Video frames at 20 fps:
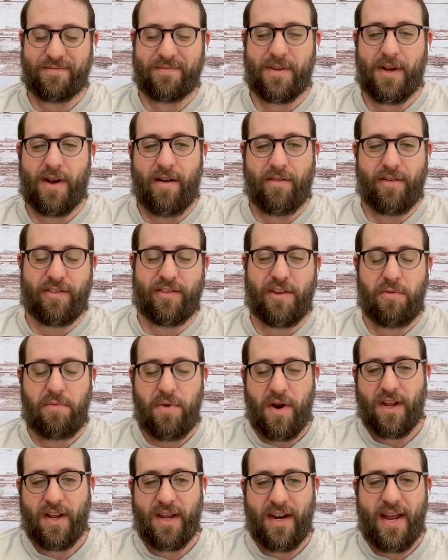Obviously,
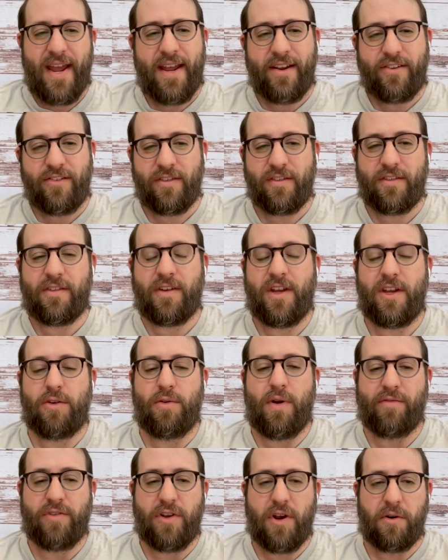running an agency, you
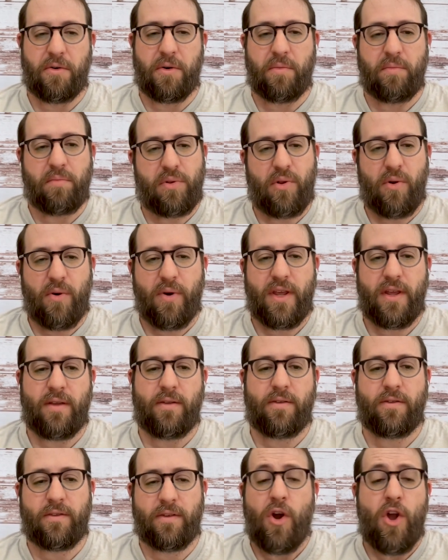have younger
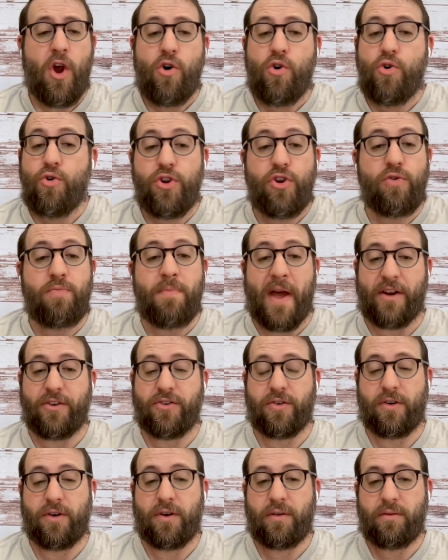employees. Who do you
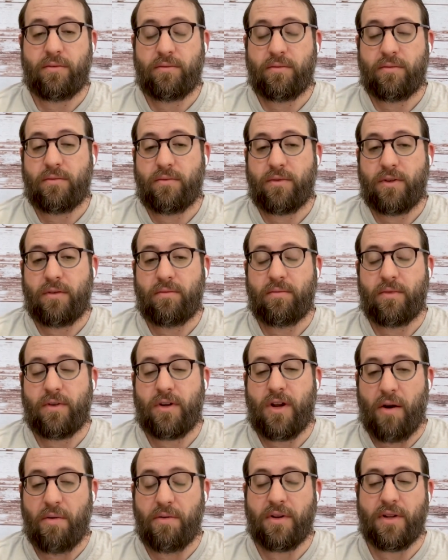mentor
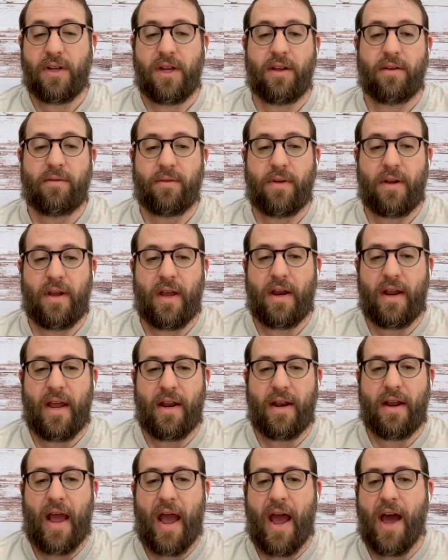currently,
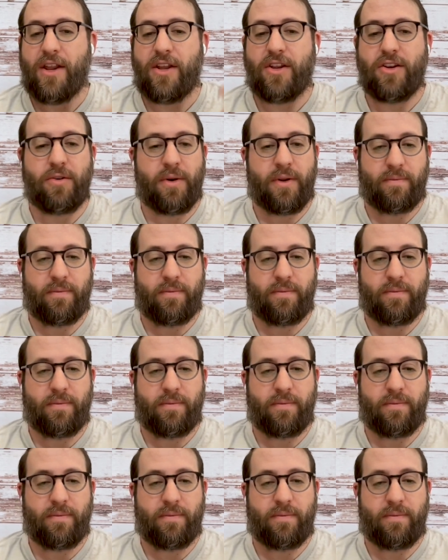and how do you do it?